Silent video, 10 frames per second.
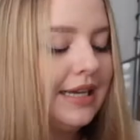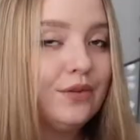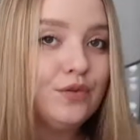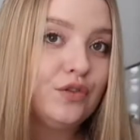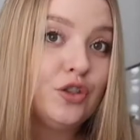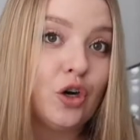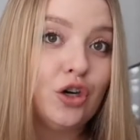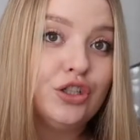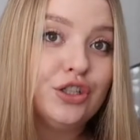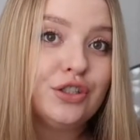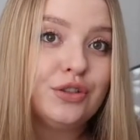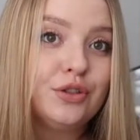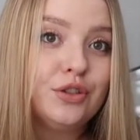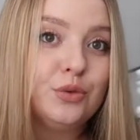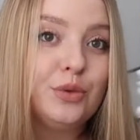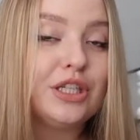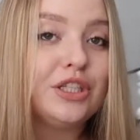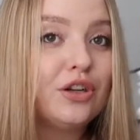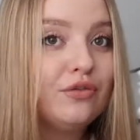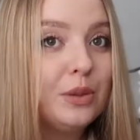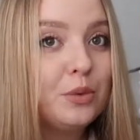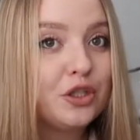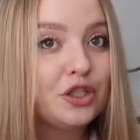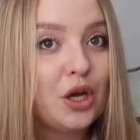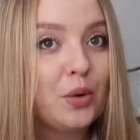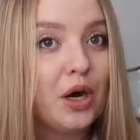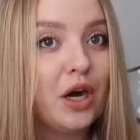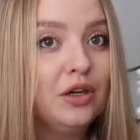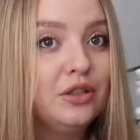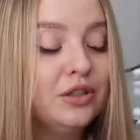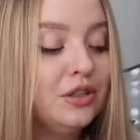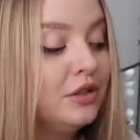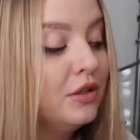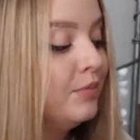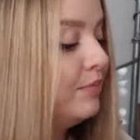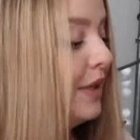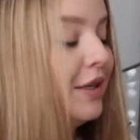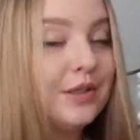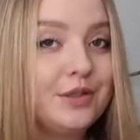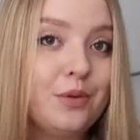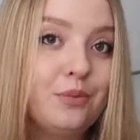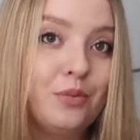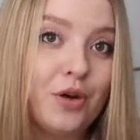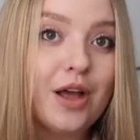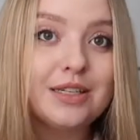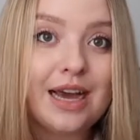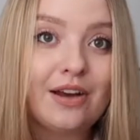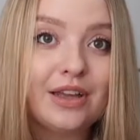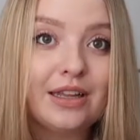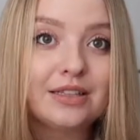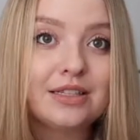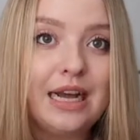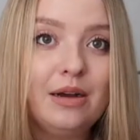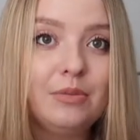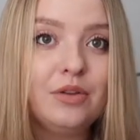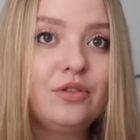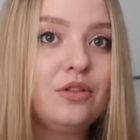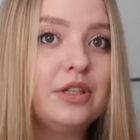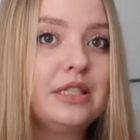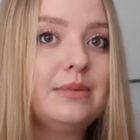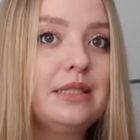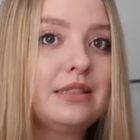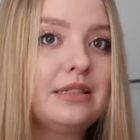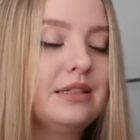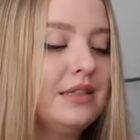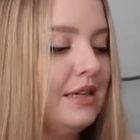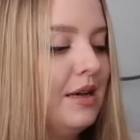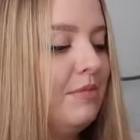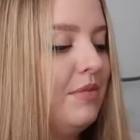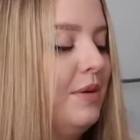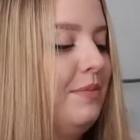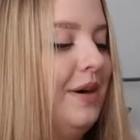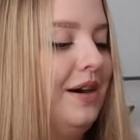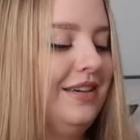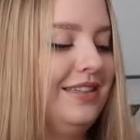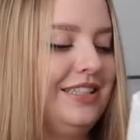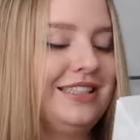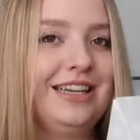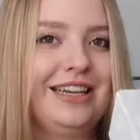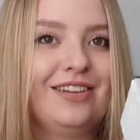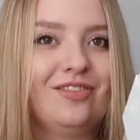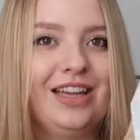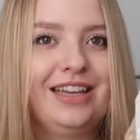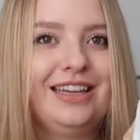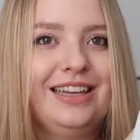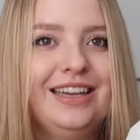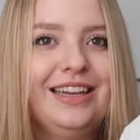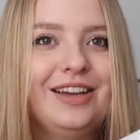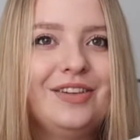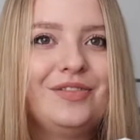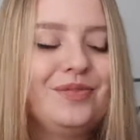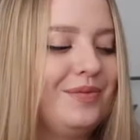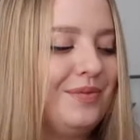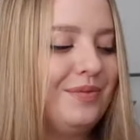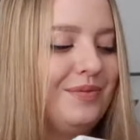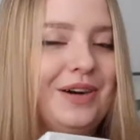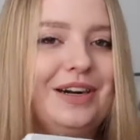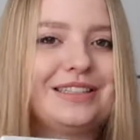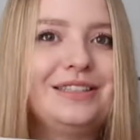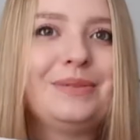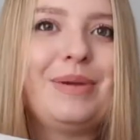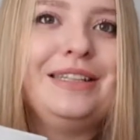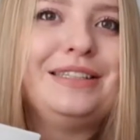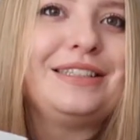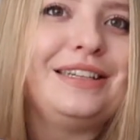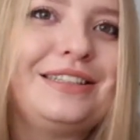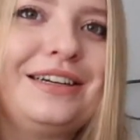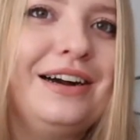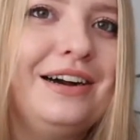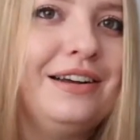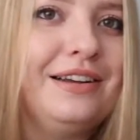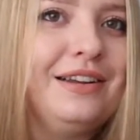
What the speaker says: gifts for dogs, which I don't really want to show her because I don't want her to have it now before Christmas. She's looking at me. Marks and Spencer's, look at her.